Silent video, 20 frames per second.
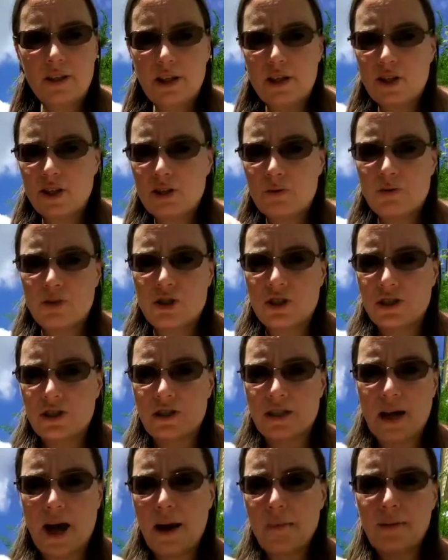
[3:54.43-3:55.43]
and she was
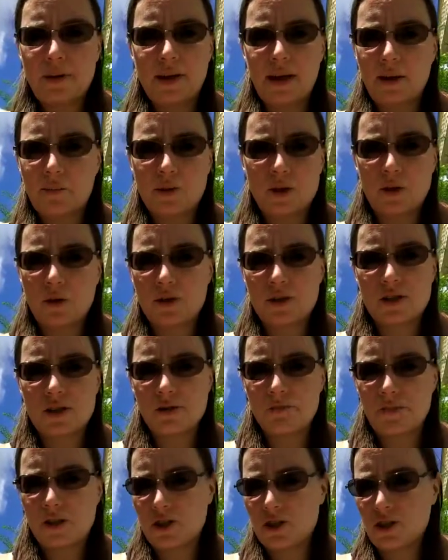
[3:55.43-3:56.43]
just not being able to go to
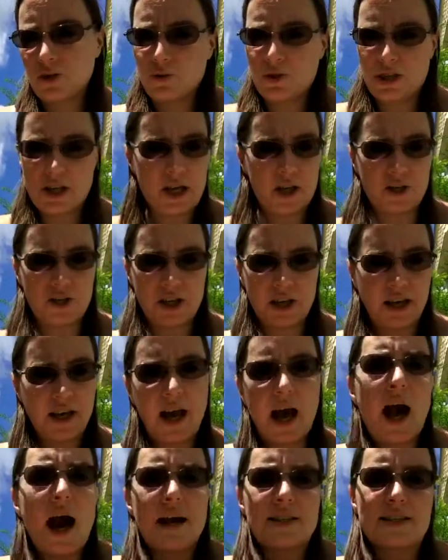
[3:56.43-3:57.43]
sleep because she was itching
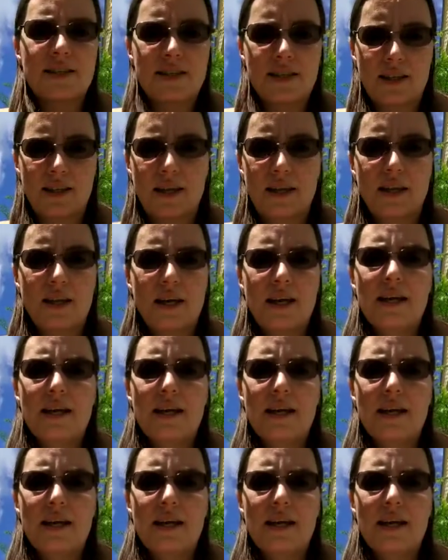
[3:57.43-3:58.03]
constantly.